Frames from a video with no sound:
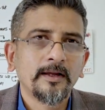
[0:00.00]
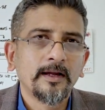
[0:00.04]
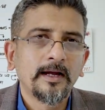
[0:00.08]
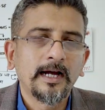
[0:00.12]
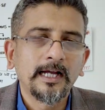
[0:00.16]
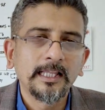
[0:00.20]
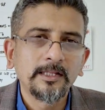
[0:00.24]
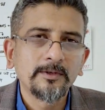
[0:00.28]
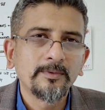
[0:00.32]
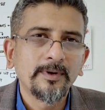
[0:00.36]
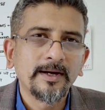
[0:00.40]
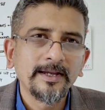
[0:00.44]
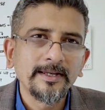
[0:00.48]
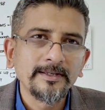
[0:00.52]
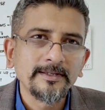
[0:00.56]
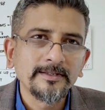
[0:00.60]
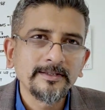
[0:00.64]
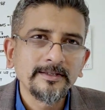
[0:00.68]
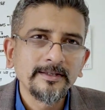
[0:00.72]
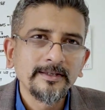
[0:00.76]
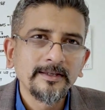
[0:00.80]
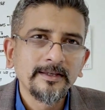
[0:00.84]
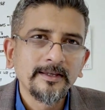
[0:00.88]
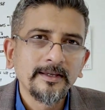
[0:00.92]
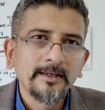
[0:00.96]

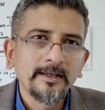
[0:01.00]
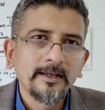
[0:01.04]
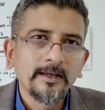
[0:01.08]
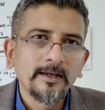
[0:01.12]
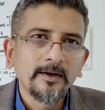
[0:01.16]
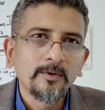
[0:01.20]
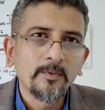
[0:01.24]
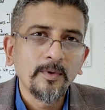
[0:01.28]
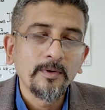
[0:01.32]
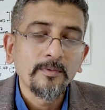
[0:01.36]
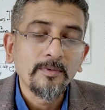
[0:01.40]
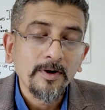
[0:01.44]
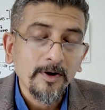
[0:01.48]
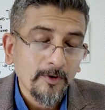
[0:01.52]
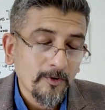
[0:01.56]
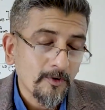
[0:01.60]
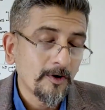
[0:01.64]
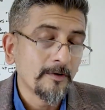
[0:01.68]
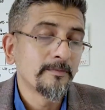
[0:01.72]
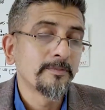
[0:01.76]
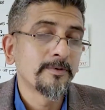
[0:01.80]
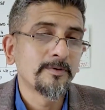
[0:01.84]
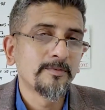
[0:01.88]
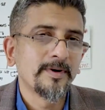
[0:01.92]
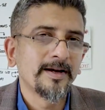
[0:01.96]
Otherwise, we will
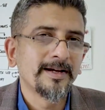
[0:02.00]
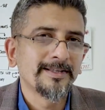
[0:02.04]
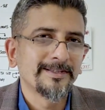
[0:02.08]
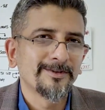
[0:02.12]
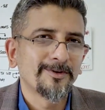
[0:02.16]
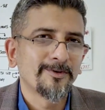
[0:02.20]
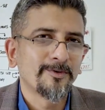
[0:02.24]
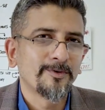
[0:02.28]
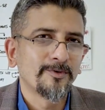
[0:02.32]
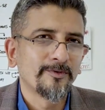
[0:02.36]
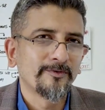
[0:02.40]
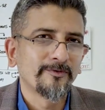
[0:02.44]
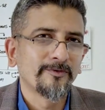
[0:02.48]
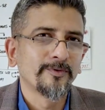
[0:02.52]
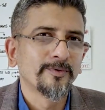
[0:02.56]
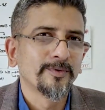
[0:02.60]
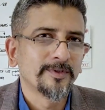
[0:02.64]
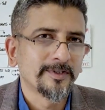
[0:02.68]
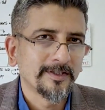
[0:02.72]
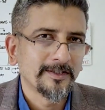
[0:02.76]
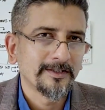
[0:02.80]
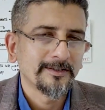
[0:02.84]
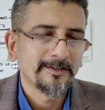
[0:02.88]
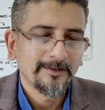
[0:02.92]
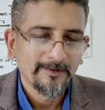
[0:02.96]
compromise our own
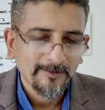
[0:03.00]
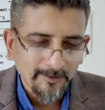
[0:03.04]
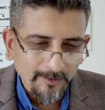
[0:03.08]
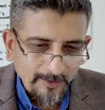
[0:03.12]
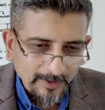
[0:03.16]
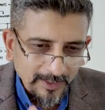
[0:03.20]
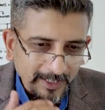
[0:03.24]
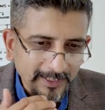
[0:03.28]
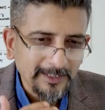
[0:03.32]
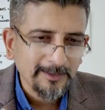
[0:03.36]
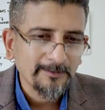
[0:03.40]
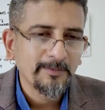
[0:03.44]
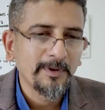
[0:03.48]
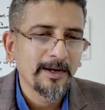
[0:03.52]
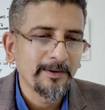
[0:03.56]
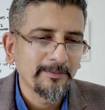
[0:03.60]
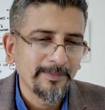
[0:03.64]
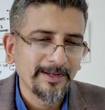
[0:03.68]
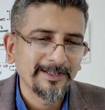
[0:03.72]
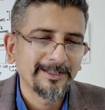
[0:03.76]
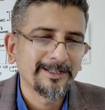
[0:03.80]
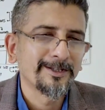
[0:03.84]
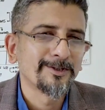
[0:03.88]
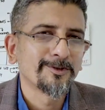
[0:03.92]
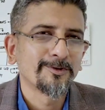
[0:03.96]
futures. So that's my
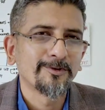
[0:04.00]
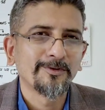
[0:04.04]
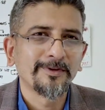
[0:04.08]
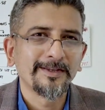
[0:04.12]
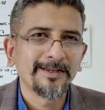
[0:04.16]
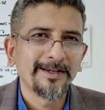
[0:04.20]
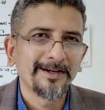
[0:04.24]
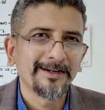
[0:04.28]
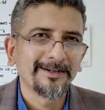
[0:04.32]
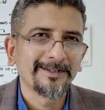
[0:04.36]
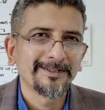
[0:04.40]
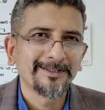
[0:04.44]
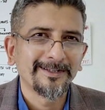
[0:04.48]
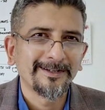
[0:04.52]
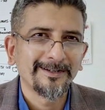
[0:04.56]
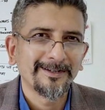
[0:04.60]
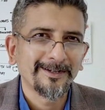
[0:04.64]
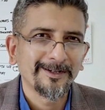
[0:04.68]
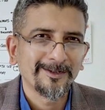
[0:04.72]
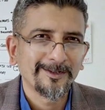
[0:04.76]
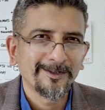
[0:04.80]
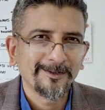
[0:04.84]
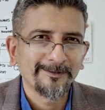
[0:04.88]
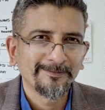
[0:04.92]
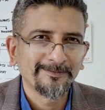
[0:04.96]
message to the younger
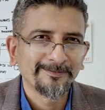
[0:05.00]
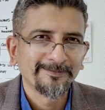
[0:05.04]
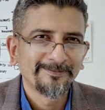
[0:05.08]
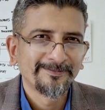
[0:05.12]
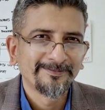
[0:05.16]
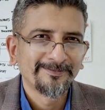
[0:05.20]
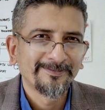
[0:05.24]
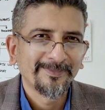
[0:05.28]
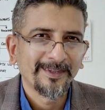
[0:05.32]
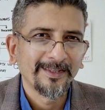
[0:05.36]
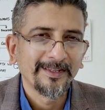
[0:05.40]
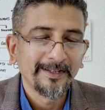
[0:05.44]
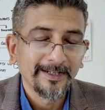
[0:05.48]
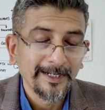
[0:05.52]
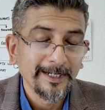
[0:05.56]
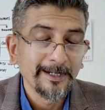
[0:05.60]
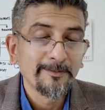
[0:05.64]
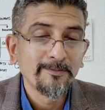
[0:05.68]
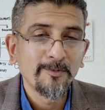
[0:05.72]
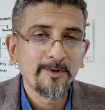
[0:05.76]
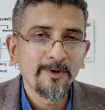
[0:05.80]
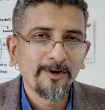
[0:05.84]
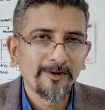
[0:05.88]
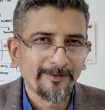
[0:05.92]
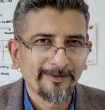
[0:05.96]
generation.
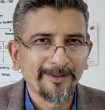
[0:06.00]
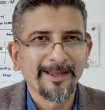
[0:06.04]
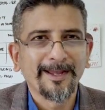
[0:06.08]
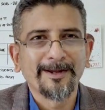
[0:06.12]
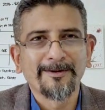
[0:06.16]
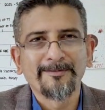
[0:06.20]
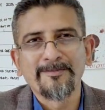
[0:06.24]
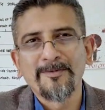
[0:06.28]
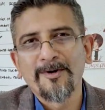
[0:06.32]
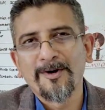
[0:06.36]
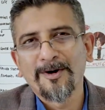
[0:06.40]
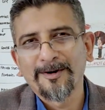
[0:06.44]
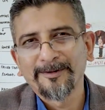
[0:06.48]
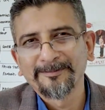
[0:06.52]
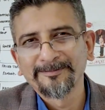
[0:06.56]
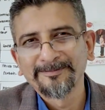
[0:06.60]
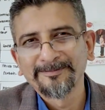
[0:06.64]
Think more.